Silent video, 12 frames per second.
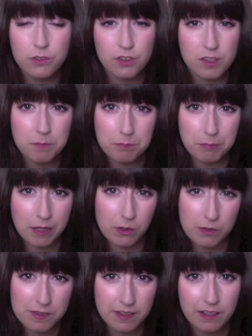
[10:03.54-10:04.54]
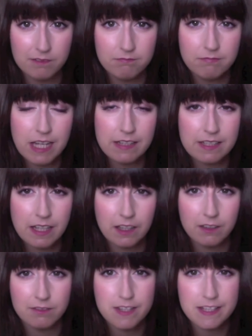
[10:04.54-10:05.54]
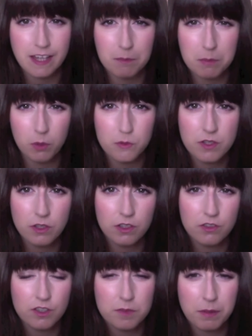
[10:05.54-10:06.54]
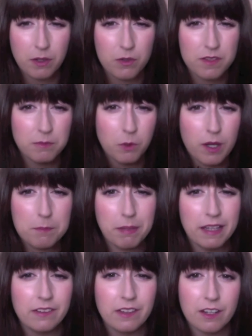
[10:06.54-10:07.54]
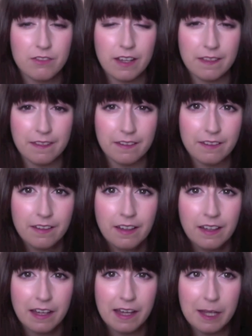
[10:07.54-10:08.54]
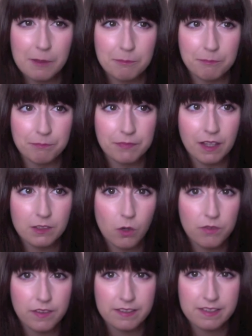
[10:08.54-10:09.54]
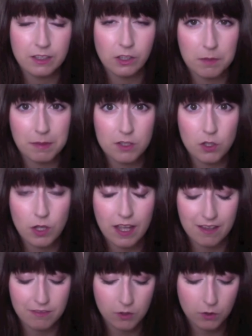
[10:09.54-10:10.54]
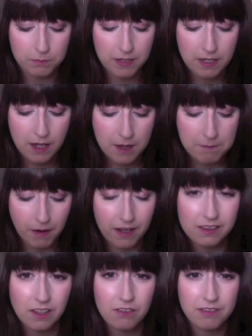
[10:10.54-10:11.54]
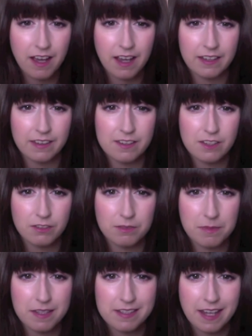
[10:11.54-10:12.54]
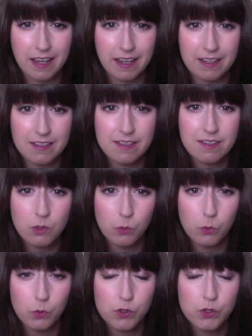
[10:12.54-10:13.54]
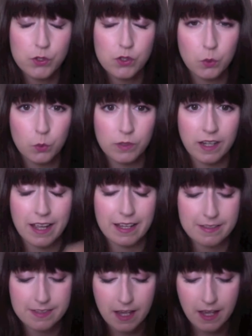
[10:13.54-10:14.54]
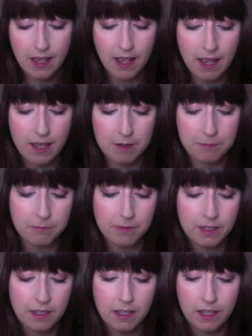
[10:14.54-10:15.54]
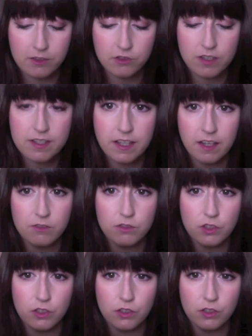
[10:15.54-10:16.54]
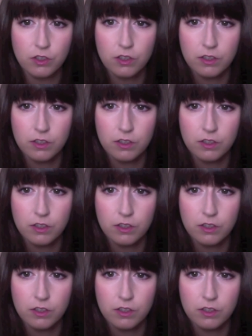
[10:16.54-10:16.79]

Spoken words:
just because I tend to kind of skip contouring just because I'm quite pale and I find that a lot of things can look a bit too heavy on me. But I love the highlighter from this kit. It is so nice. It just gives you,